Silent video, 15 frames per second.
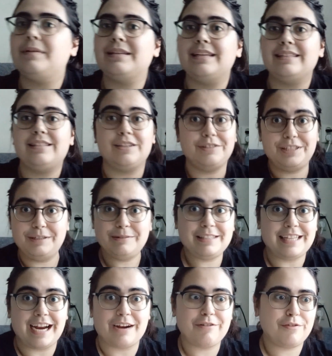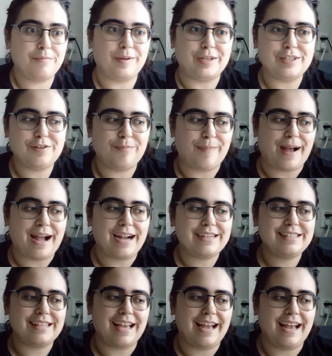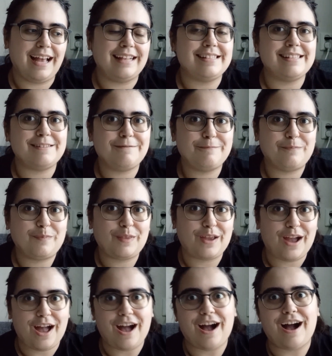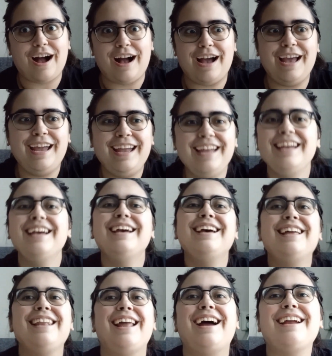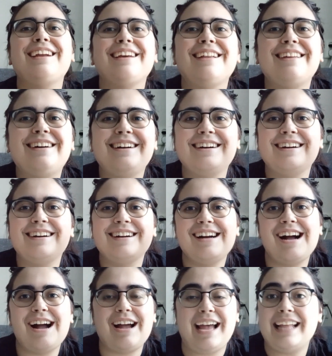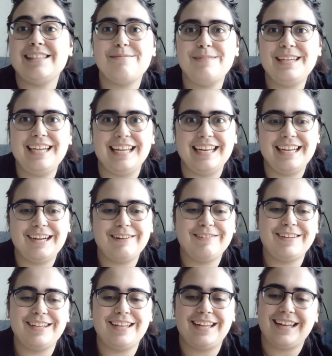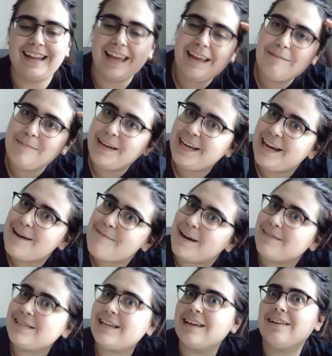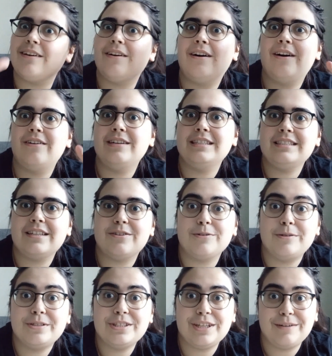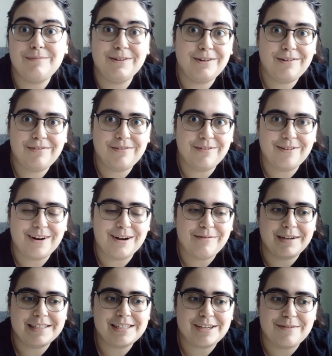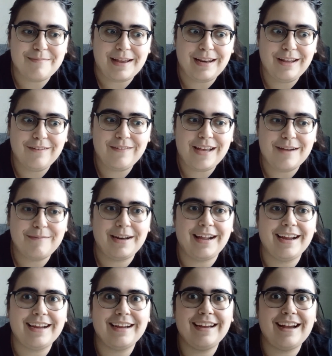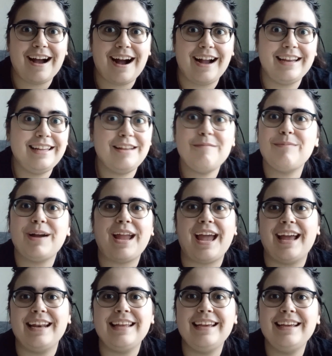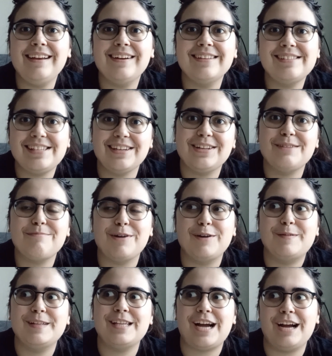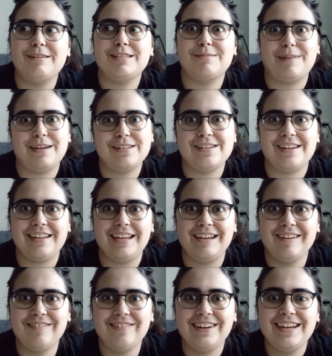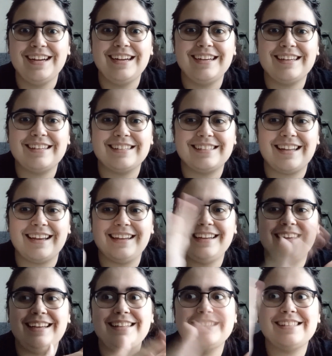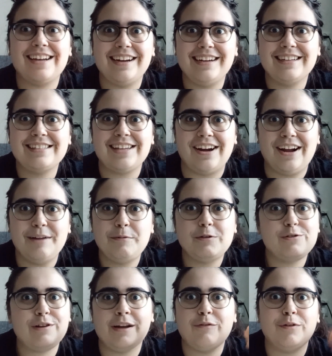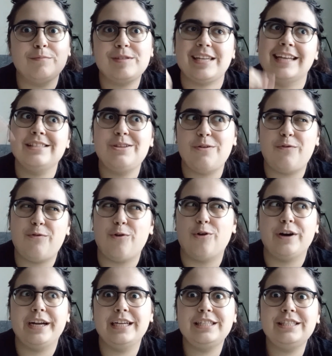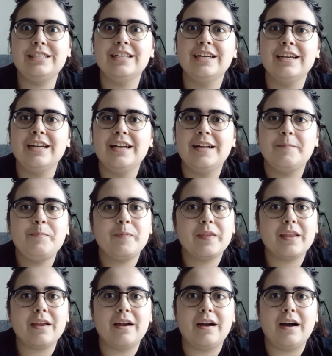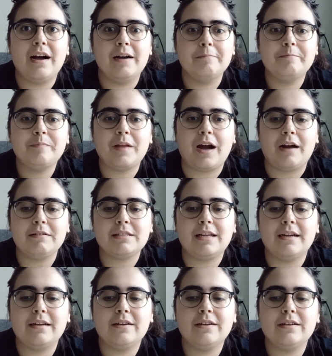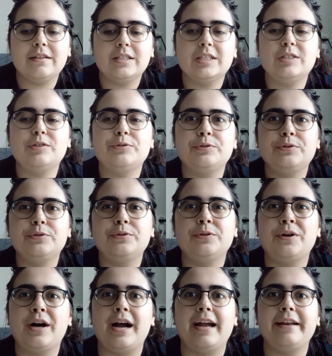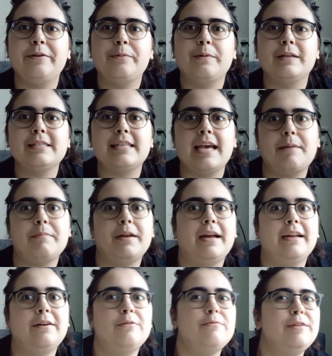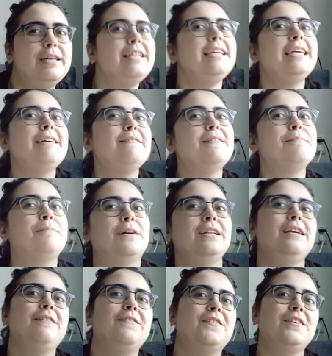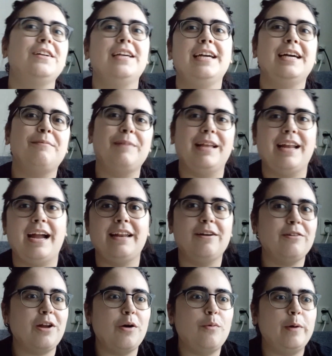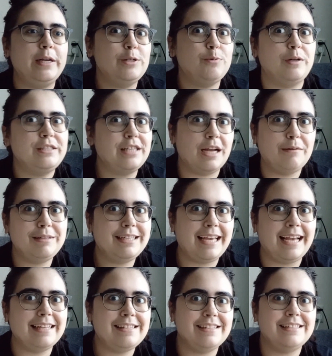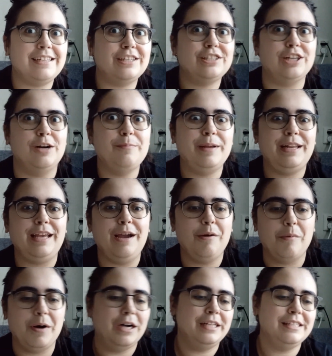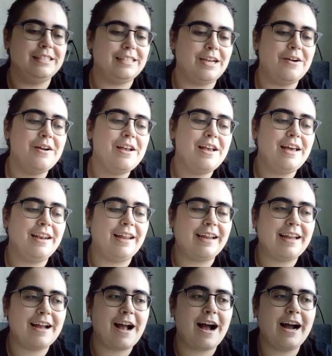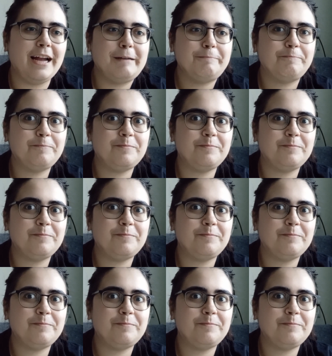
So she was there with a bunch of bags, and I like at the beginning of the like meetup, I was like, oh, these are all so beautiful. I want so many of them. And like I didn't buy any until the moment I was about to leave. Because like the entire time, it was like from 10 to 4-ish. I was like, ooh, I do want them, but I don't really have the money for them, and I don't know which ones I would get because there are so many I want. So like I